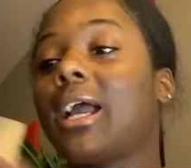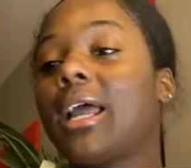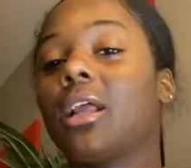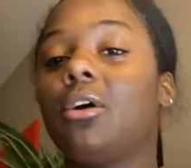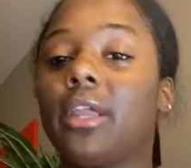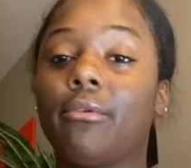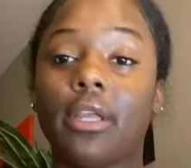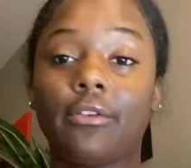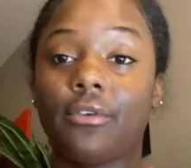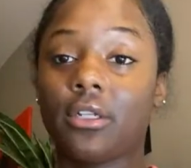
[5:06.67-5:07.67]
I gotta go get
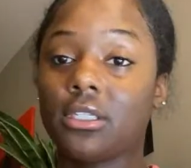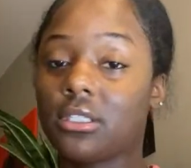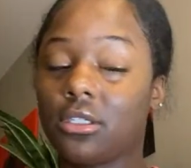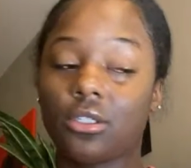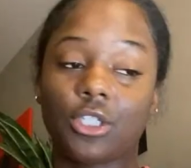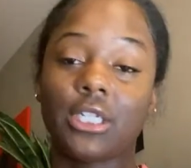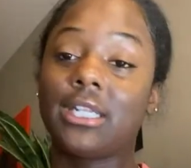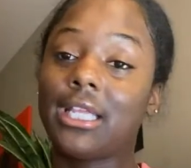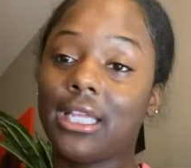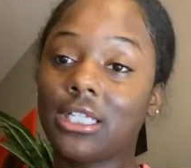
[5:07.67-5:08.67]
ready for this little
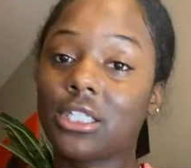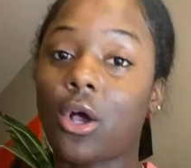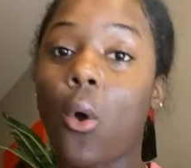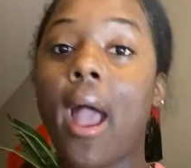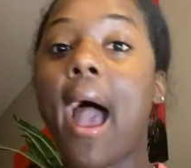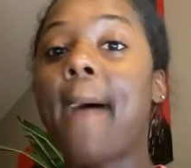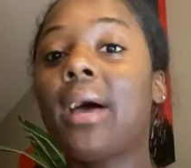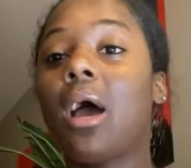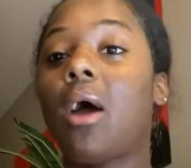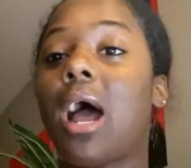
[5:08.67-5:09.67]
shindig. So I'm
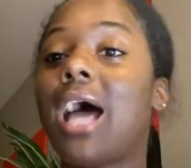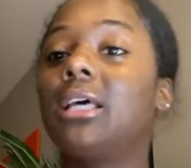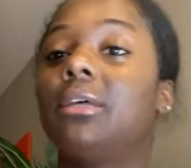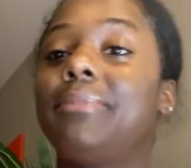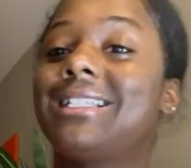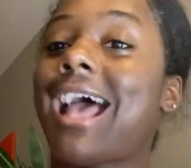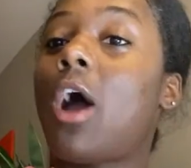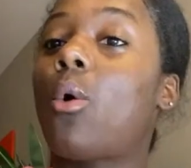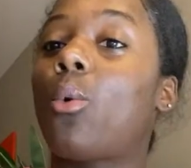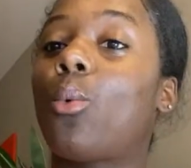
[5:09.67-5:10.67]
out. Holla. Peace
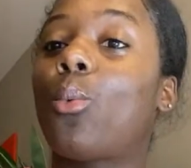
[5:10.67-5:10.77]
out.